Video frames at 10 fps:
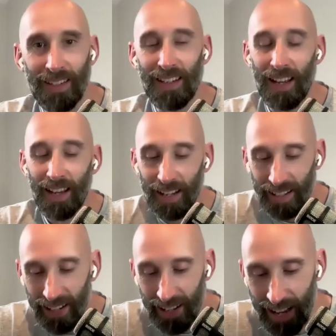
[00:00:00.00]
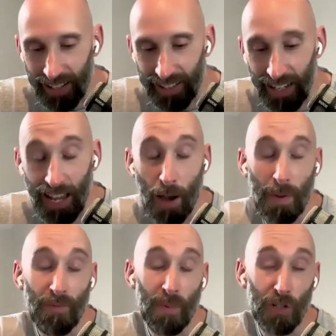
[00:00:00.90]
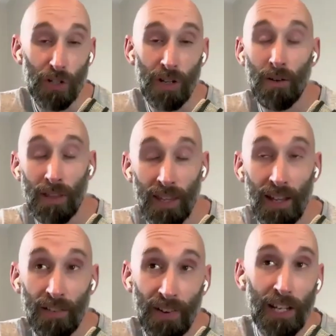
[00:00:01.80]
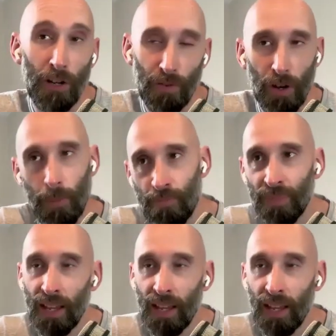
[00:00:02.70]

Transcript: Yeah. Yeah. And yeah, I mean, but thank you for,